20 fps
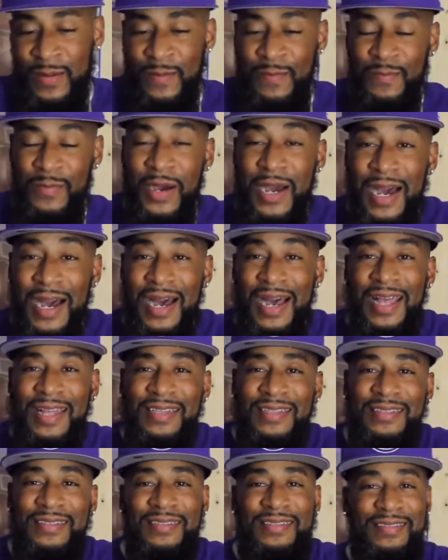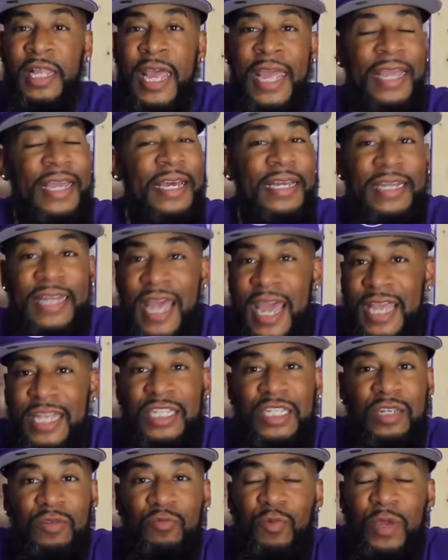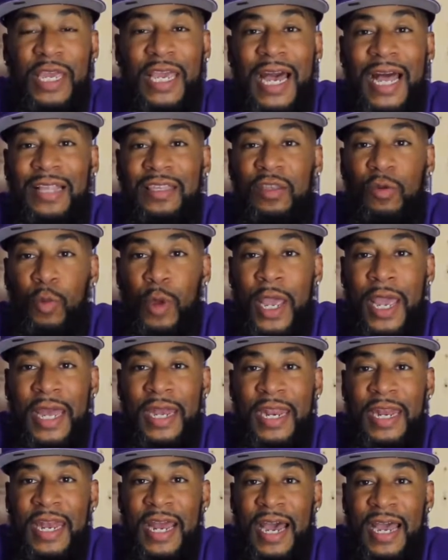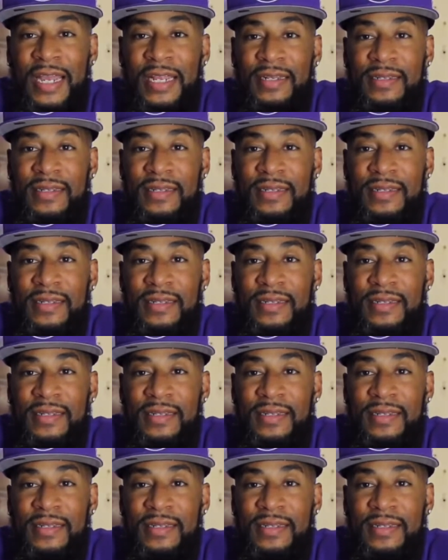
But, Laker Nation, we got the win tonight.